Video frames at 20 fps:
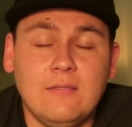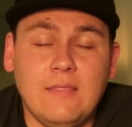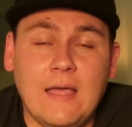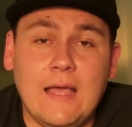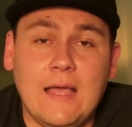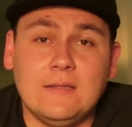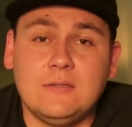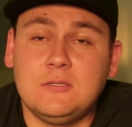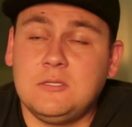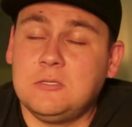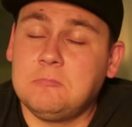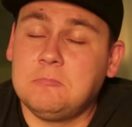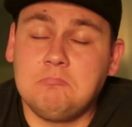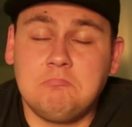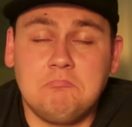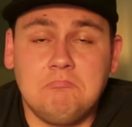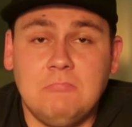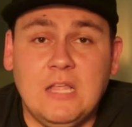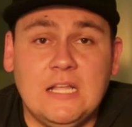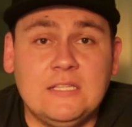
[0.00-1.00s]
That's
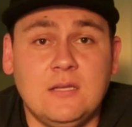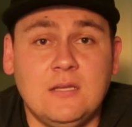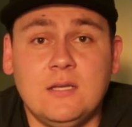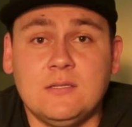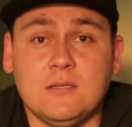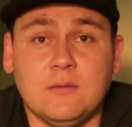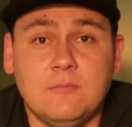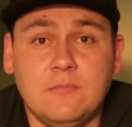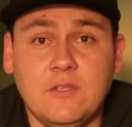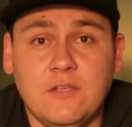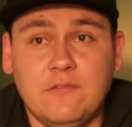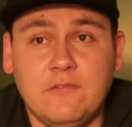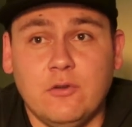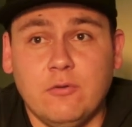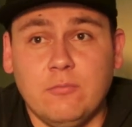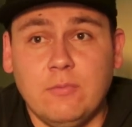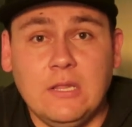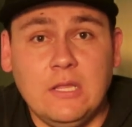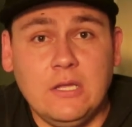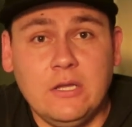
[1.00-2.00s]
awesome. If you're
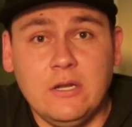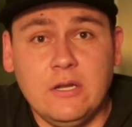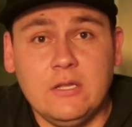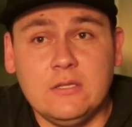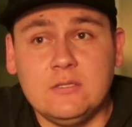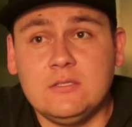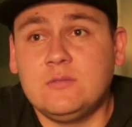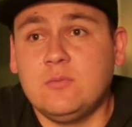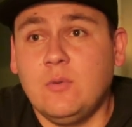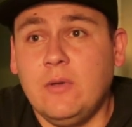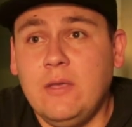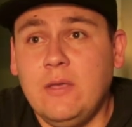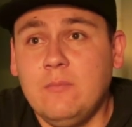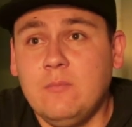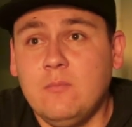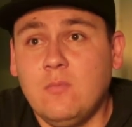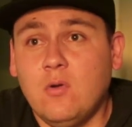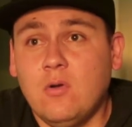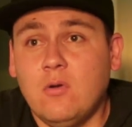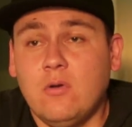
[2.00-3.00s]
really good at
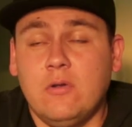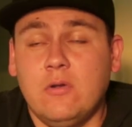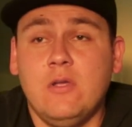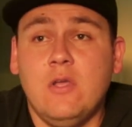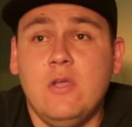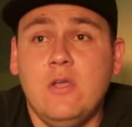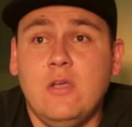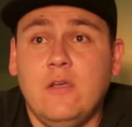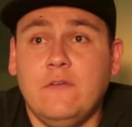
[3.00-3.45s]
swim or